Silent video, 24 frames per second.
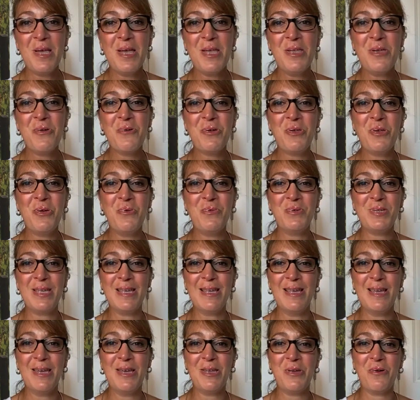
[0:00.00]
You're
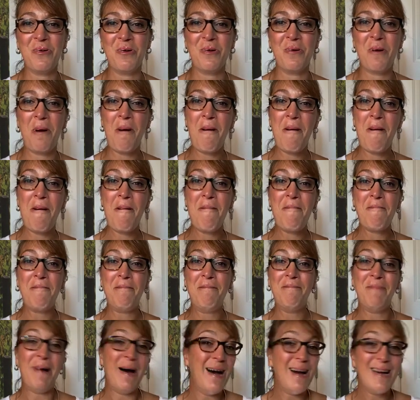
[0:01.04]
using your
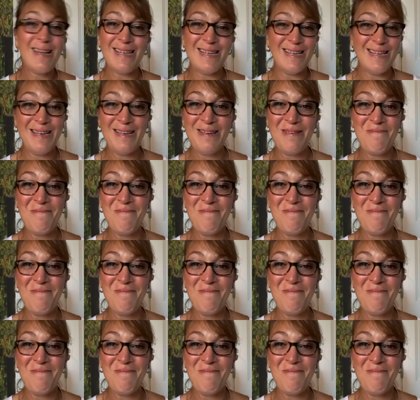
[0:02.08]
body,